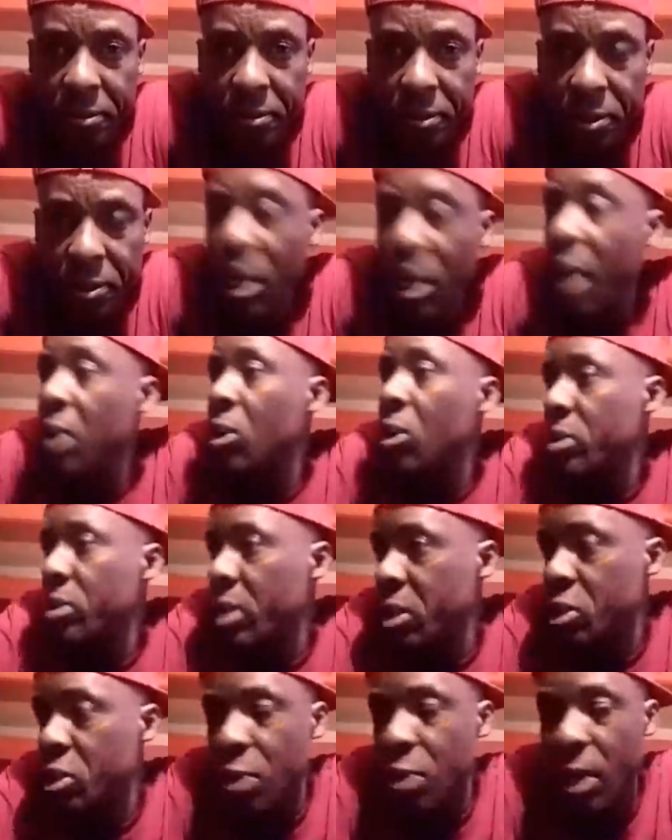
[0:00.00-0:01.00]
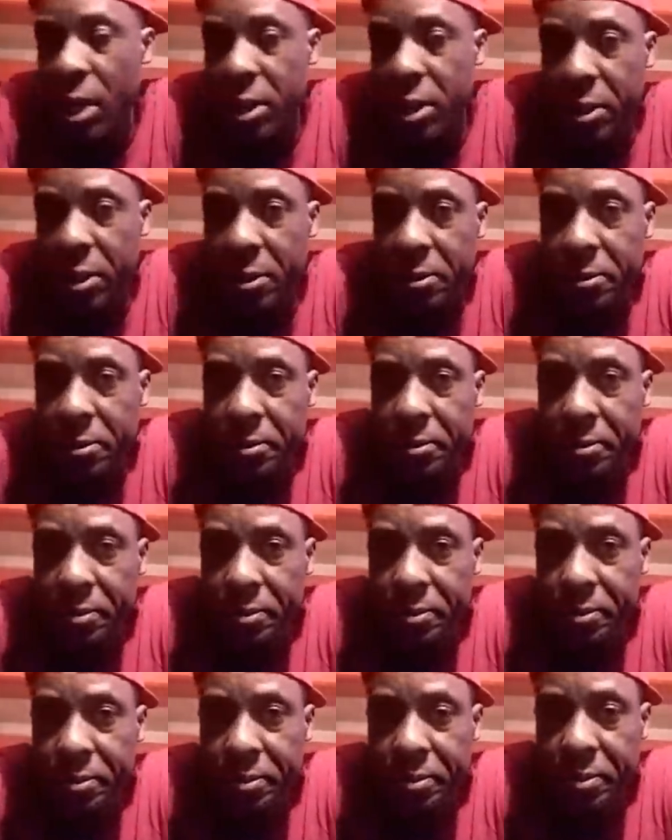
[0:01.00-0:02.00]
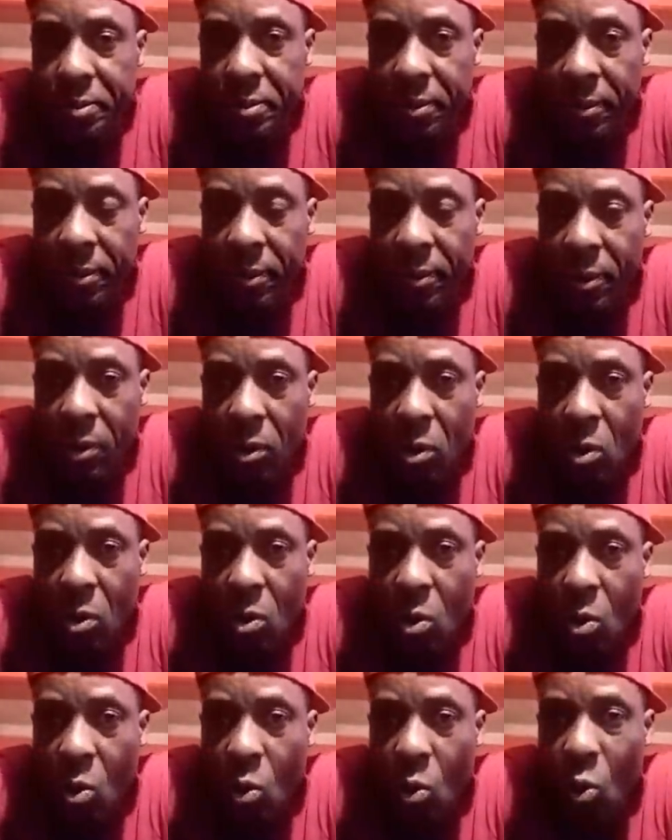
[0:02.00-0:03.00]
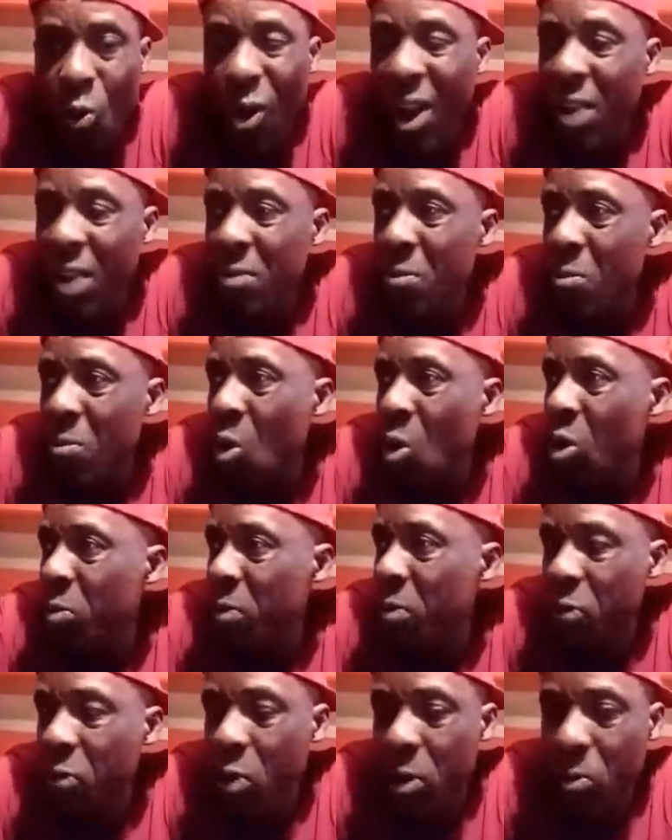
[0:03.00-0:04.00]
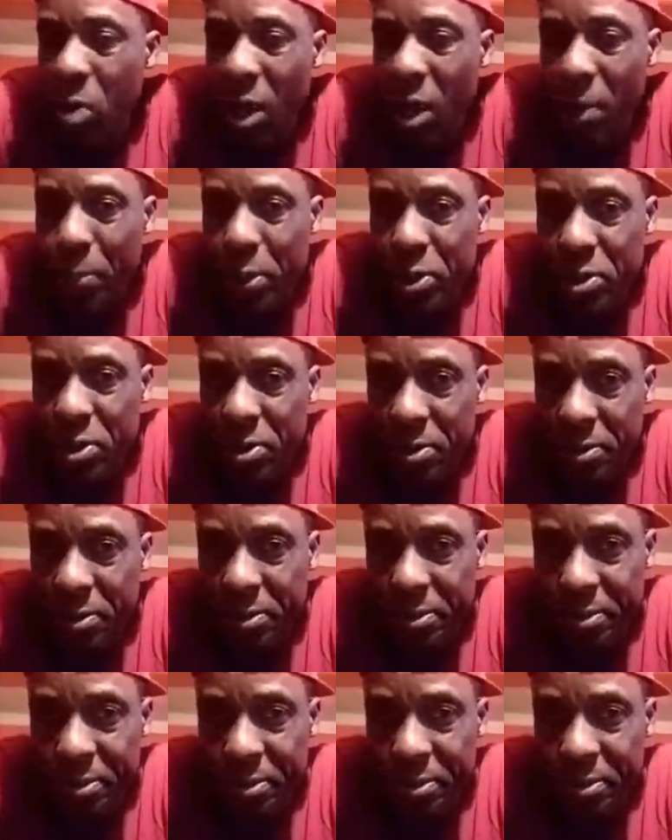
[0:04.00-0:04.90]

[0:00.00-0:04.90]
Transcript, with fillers: Mm-hmm. Right now in the jar there. Mm-hmm. One month before him go to prison.